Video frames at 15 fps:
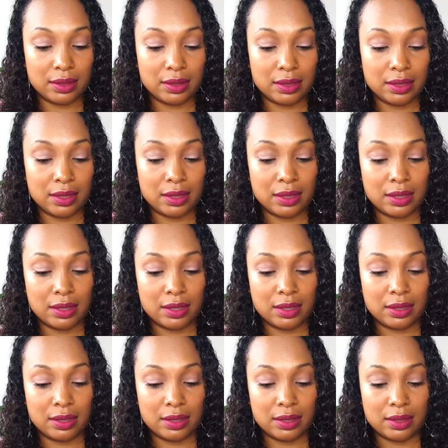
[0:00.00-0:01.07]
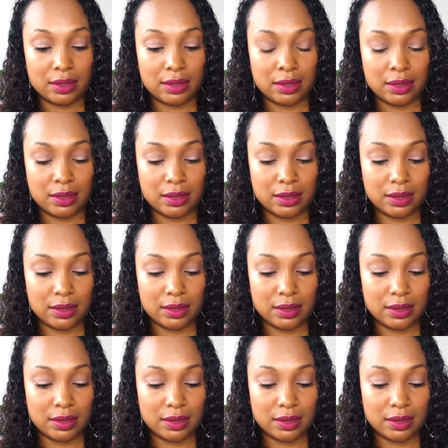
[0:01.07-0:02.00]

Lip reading: Nothing is said.